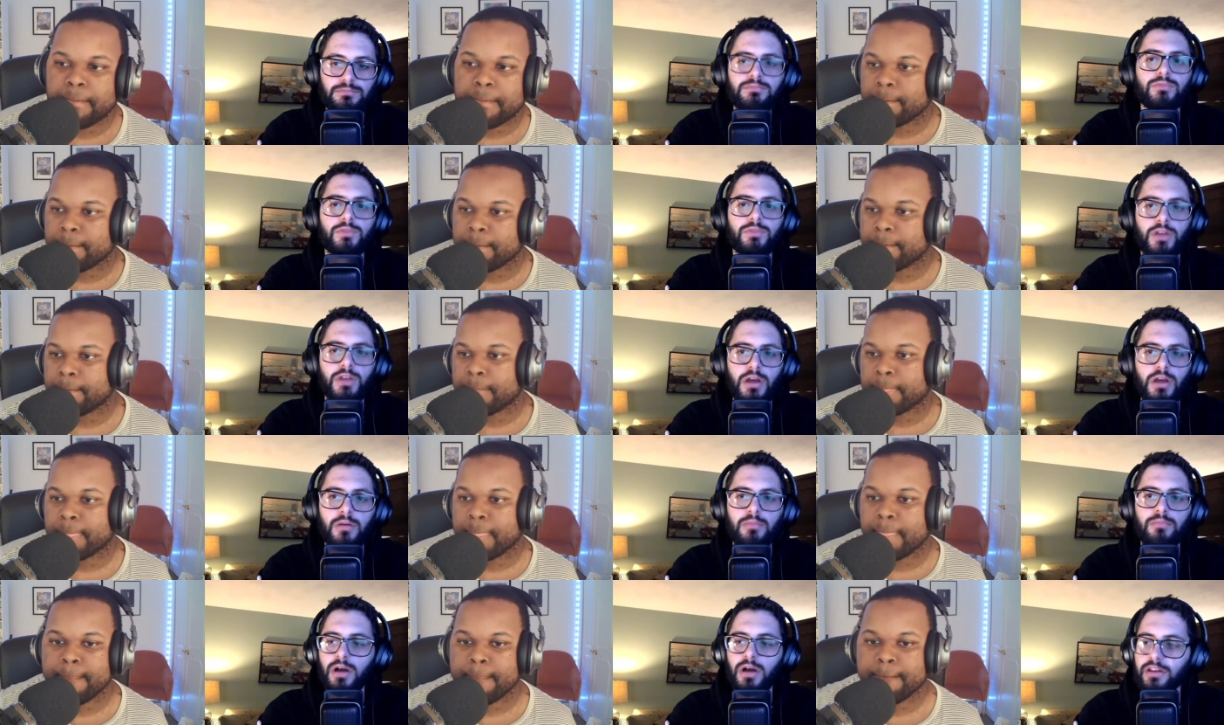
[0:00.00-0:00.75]
Speaker 1: Yeah,
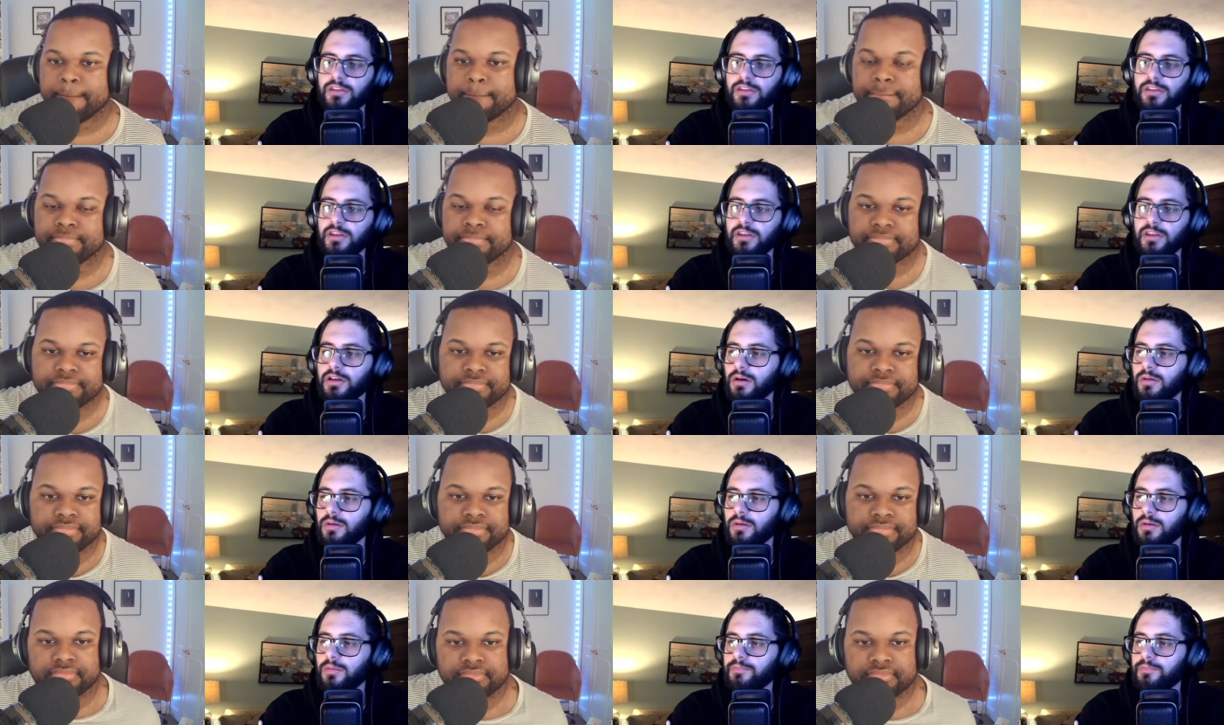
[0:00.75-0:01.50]
I think
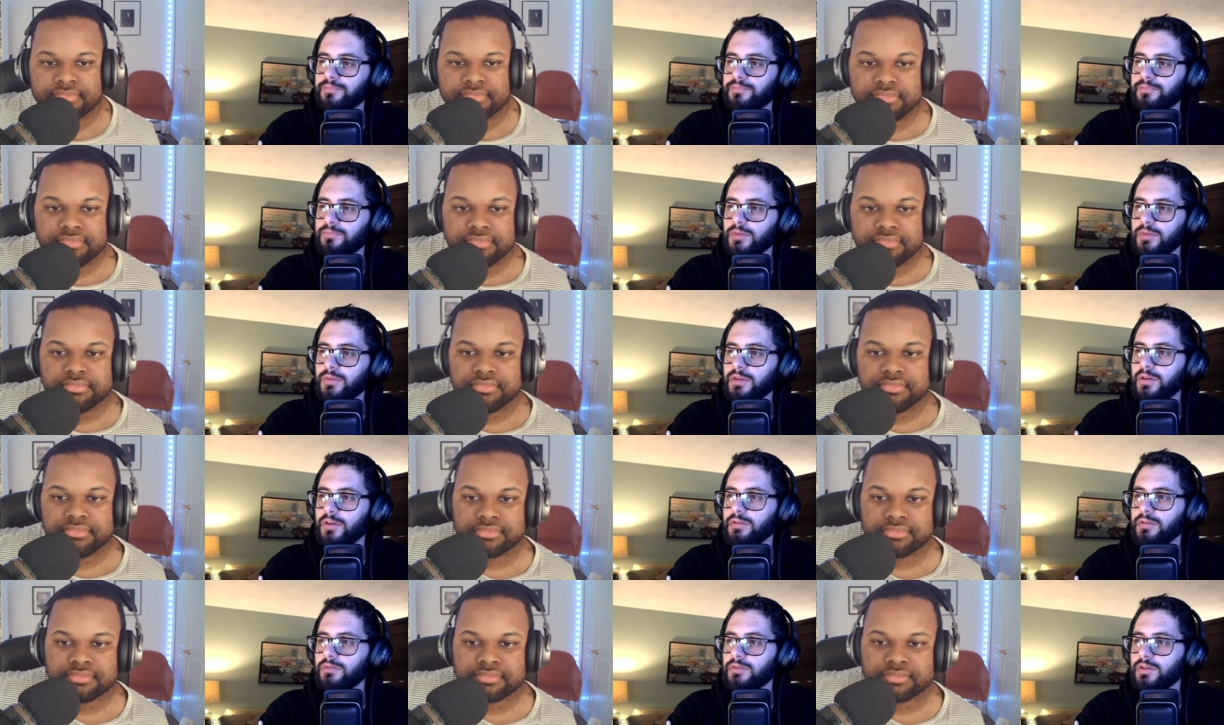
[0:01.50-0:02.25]

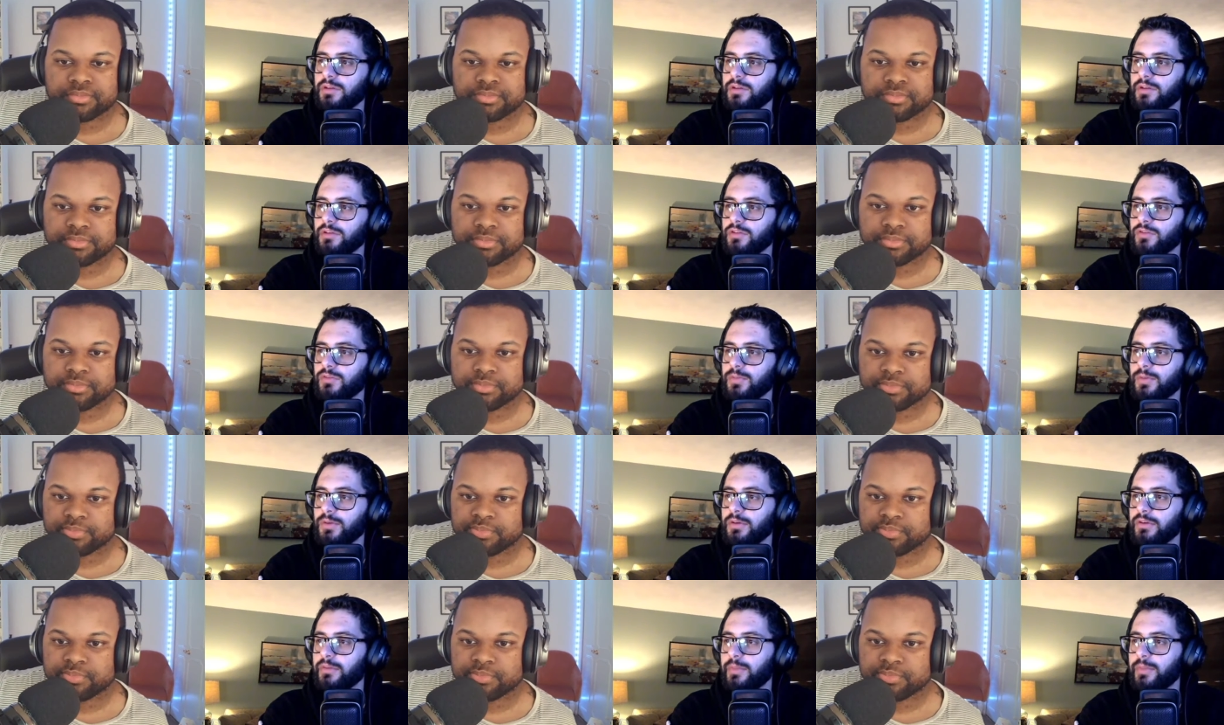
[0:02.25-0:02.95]
in the spirit of